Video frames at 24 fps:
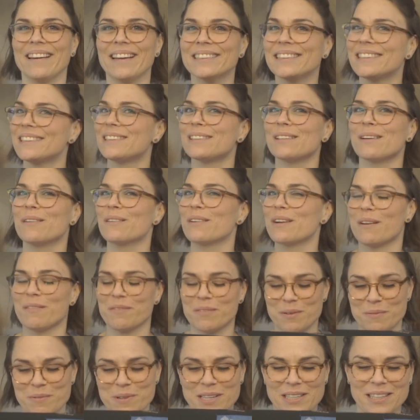It's so
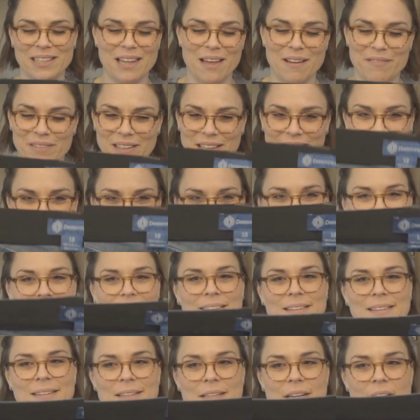comfortable and lovely.
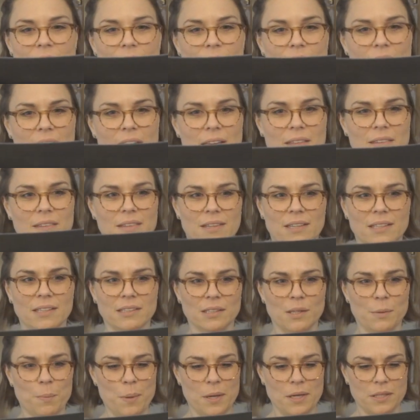Okay, these
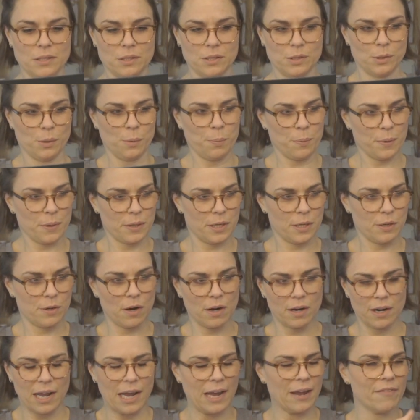could be super cute
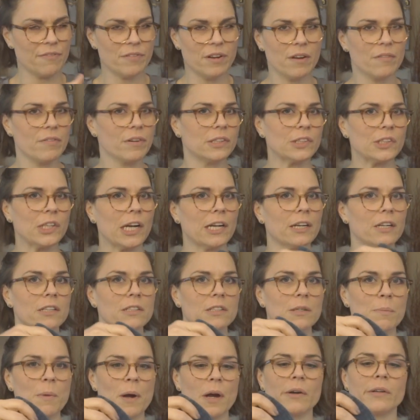on. I've never tried on
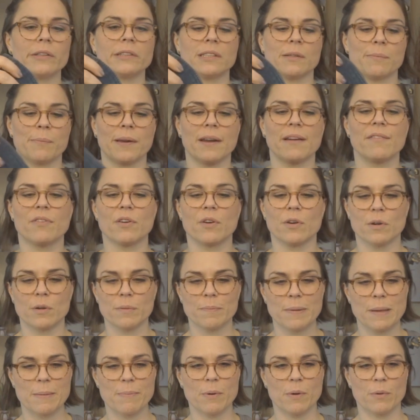Democracy, but I've
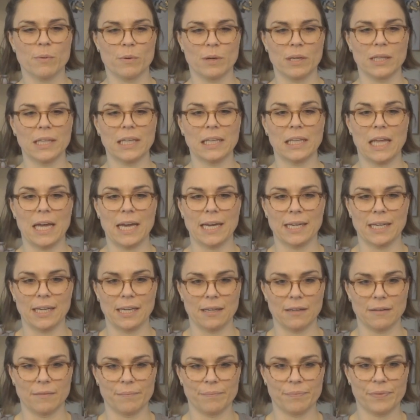heard people really like
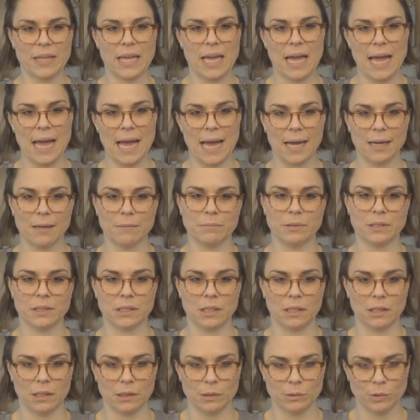it. The
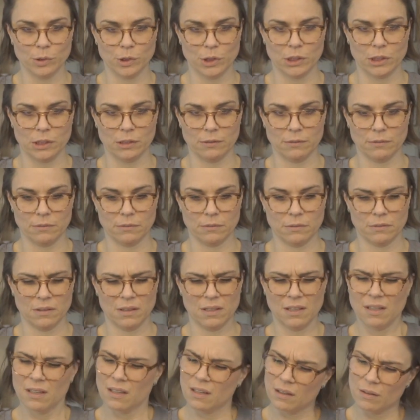Absolution.
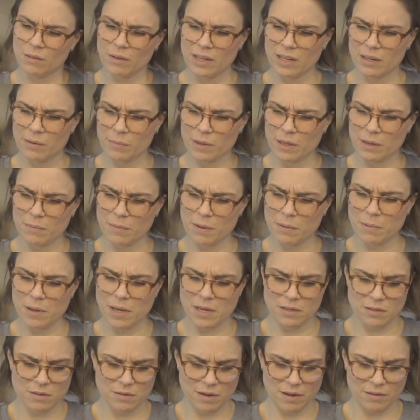Wait a minute, maybe
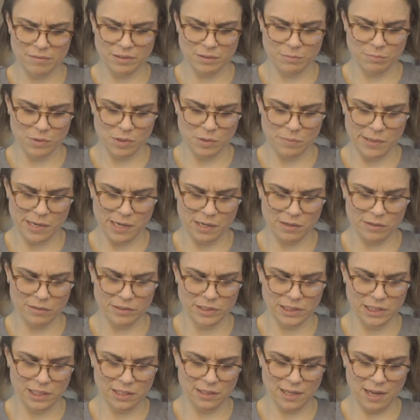I do have some
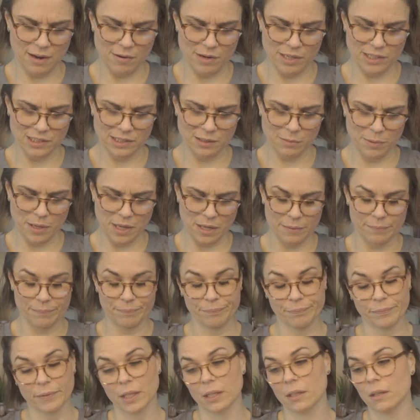Democracy. That rings a bell.
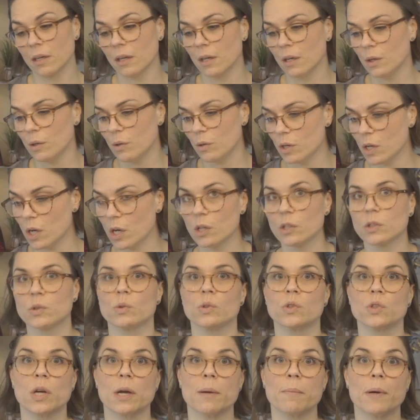Who knows?
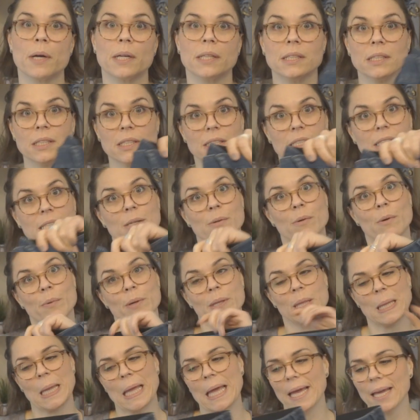We'll try them on, see what we
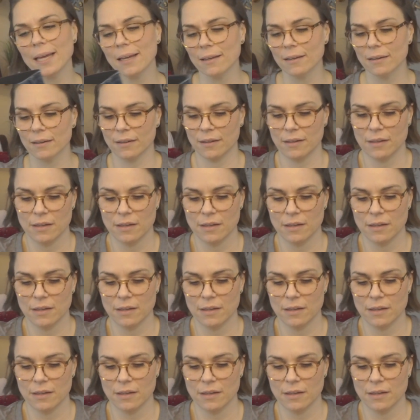think.